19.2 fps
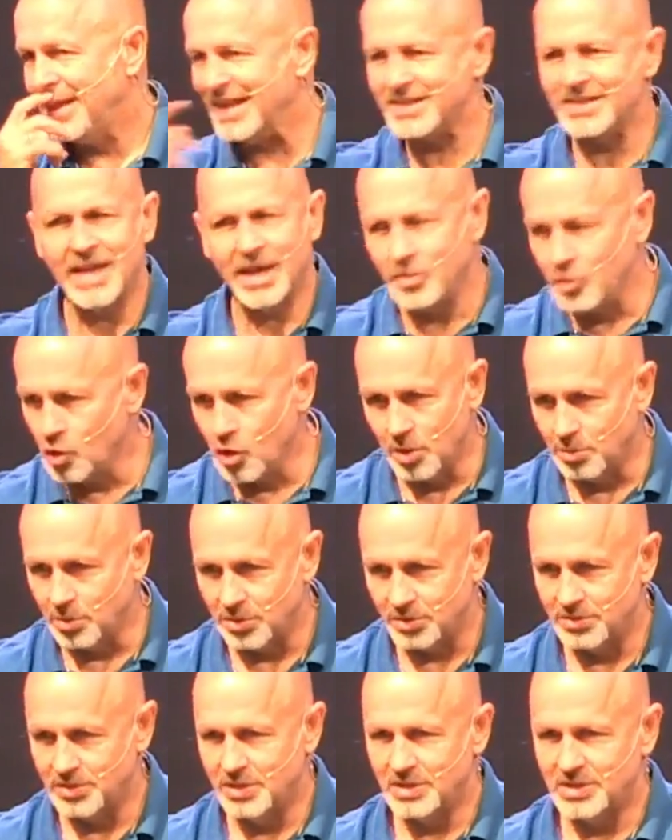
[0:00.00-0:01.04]
That's not
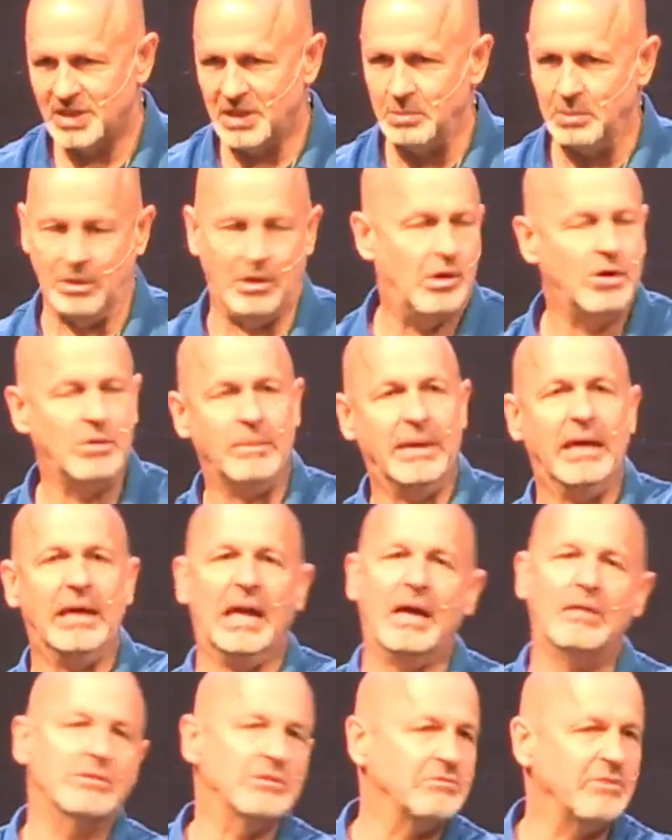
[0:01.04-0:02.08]
normal. See, oh
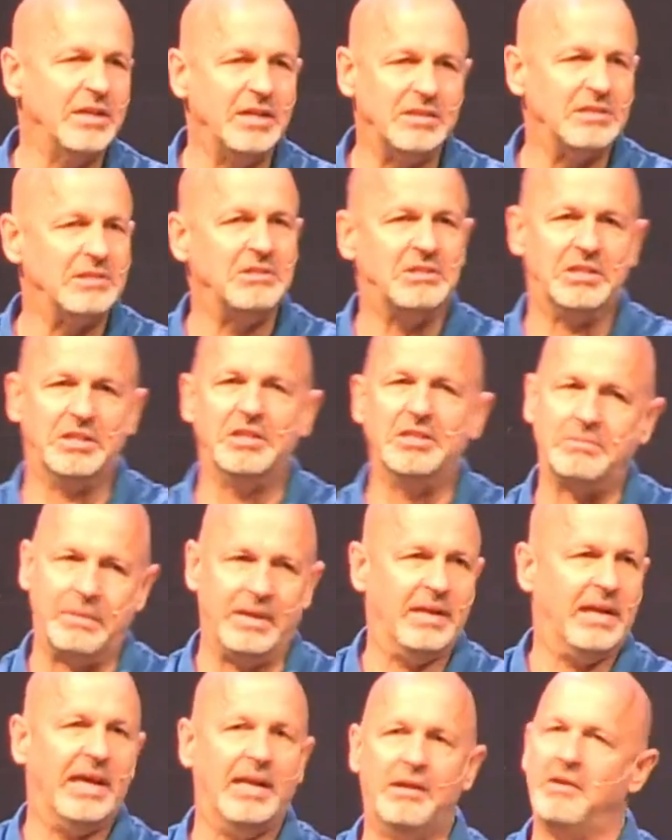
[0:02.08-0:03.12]
man, I was raised in church,
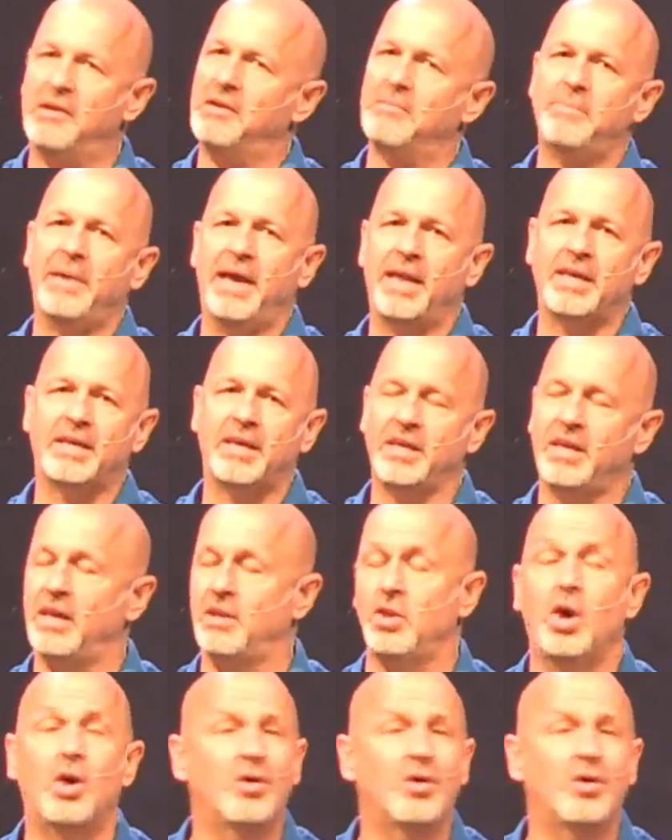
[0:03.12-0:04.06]
man, I know how bad it can get.